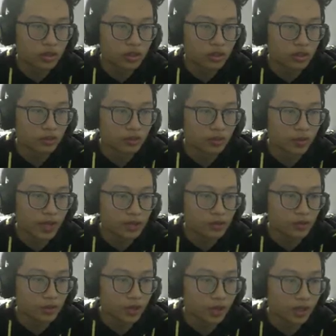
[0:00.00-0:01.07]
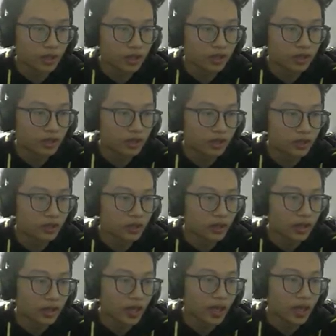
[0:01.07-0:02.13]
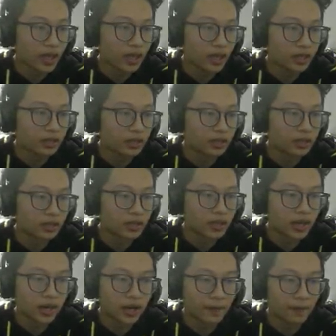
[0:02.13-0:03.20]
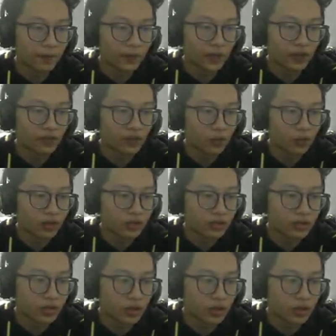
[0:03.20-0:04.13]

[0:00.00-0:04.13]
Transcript: because I'm the best, okay? And yeah, if you want to